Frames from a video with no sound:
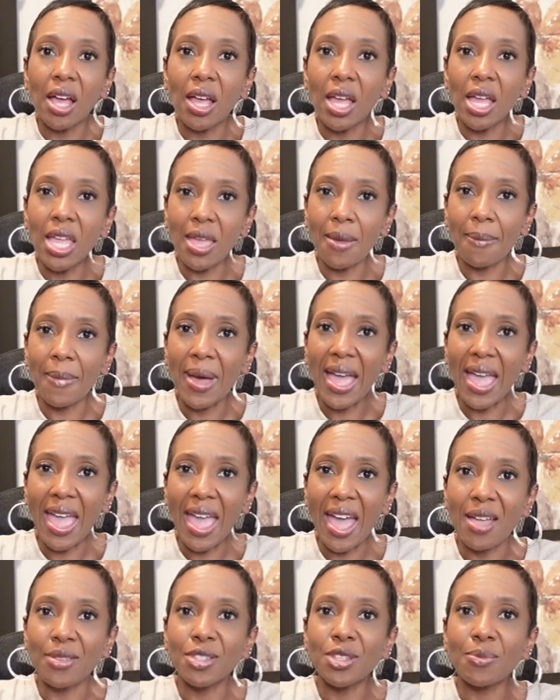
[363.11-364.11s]
in my
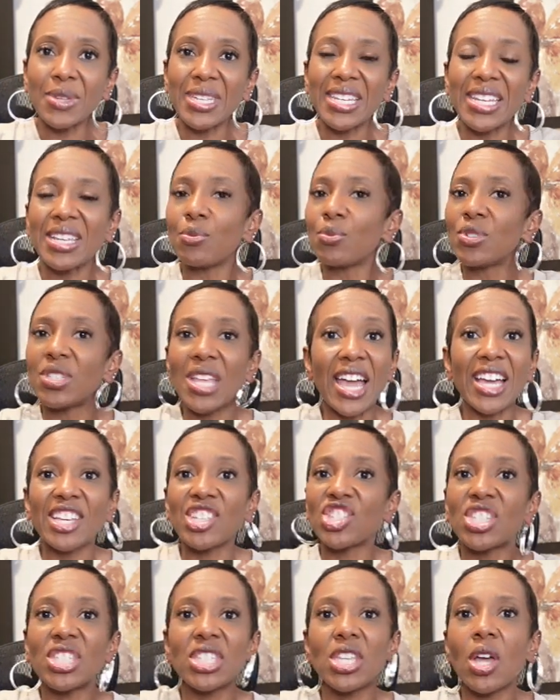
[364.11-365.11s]
abdomen. I
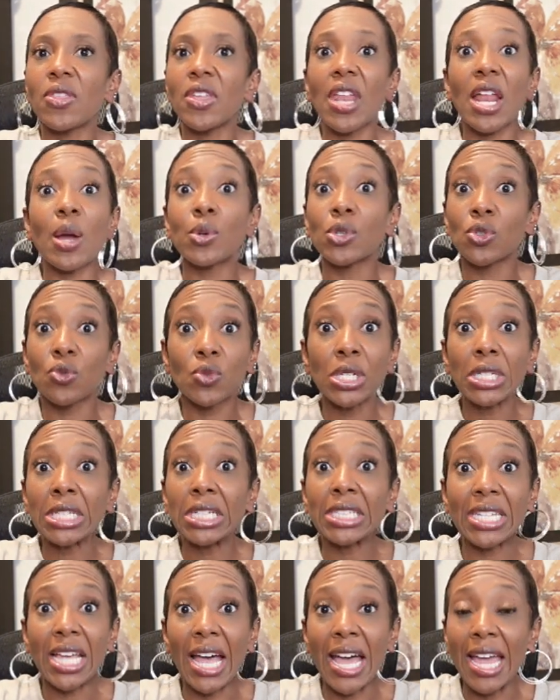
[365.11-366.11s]
could just tell that I was
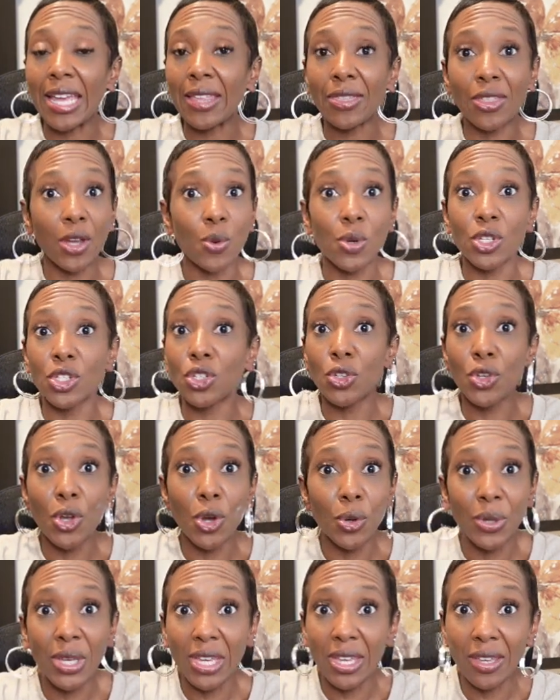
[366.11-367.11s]
really tight. There was
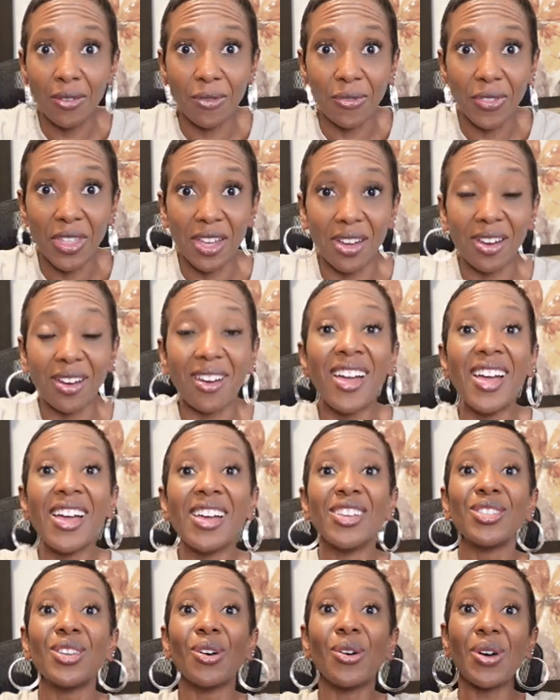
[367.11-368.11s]
no give there.
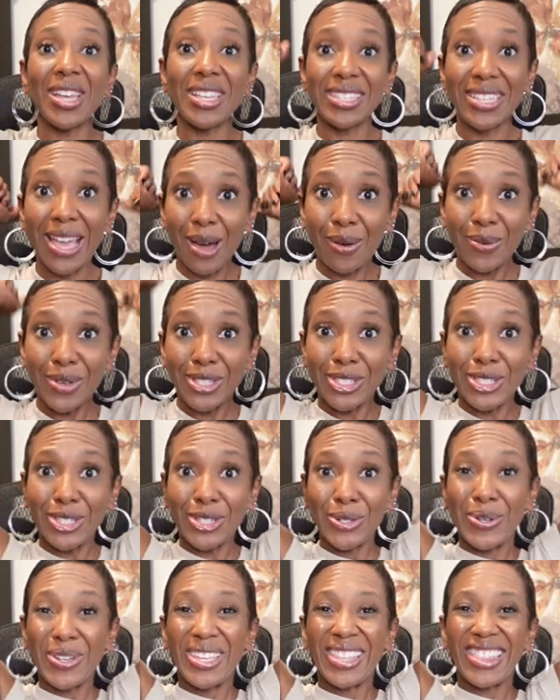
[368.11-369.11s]
So as I was
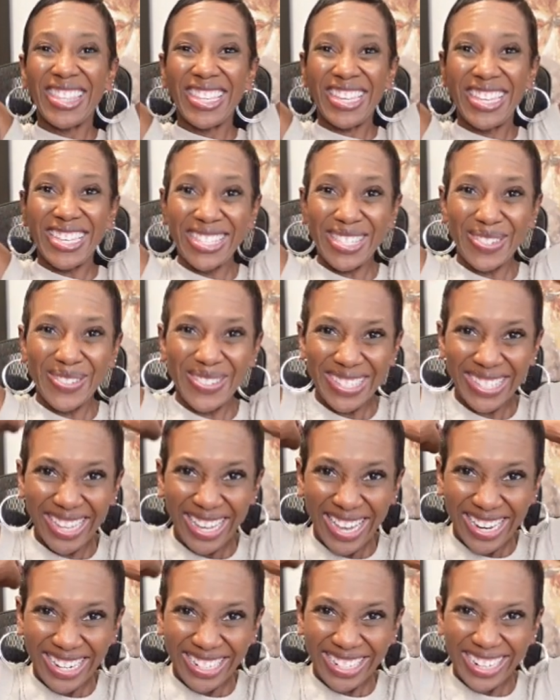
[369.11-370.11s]
doing this, it was
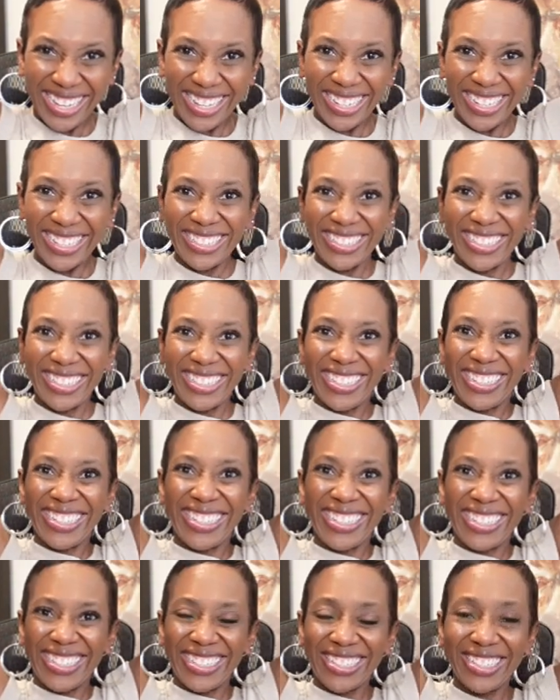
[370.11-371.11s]
kind of like,
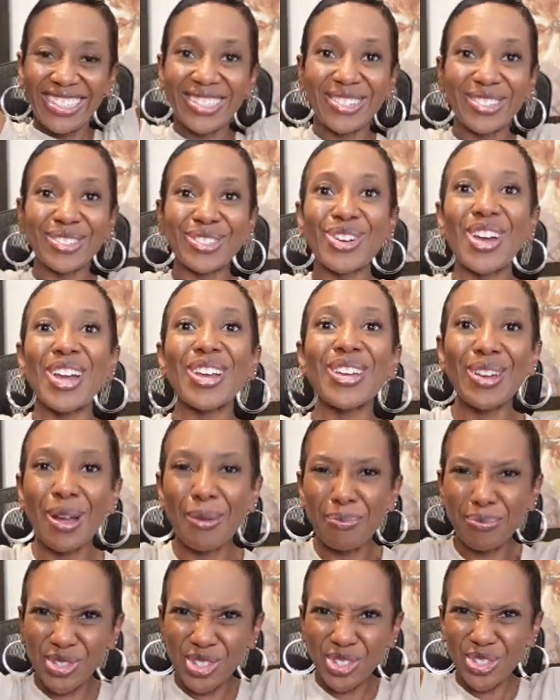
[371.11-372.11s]

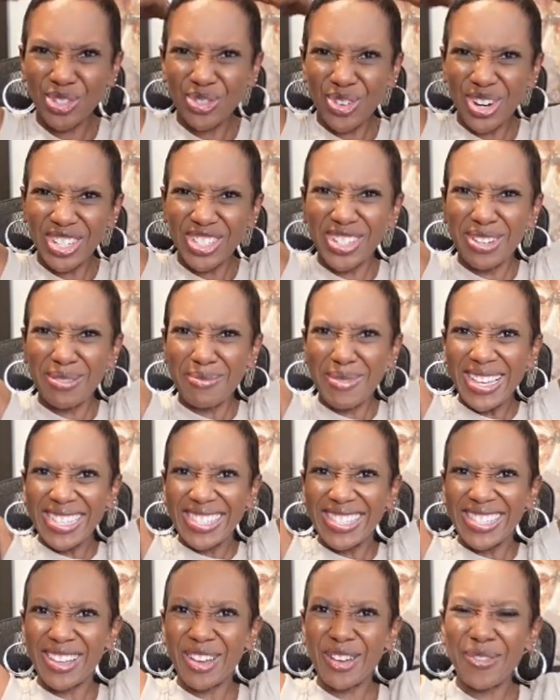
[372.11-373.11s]
I'm stretching
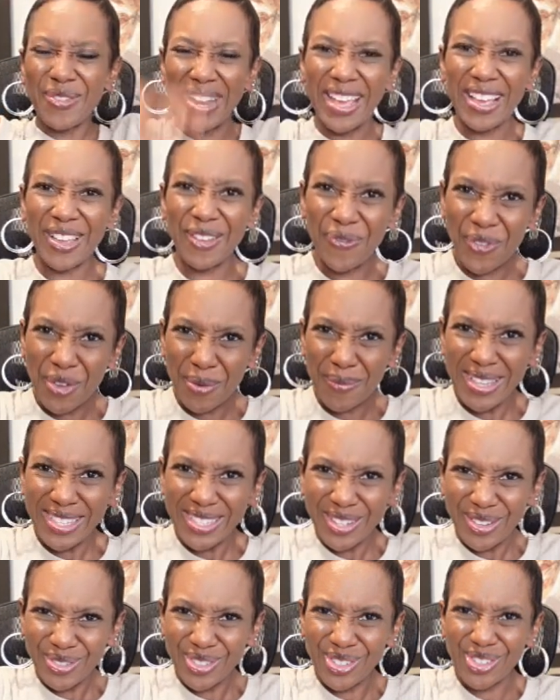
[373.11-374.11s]
myself and I could feel
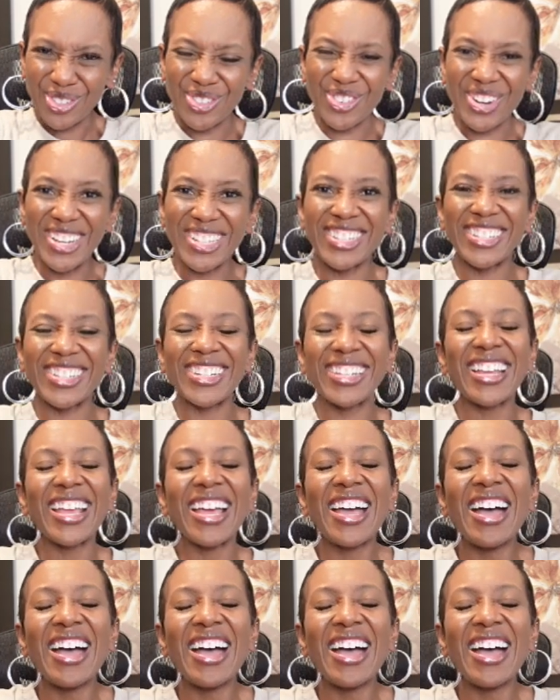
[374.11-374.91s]
myself stretching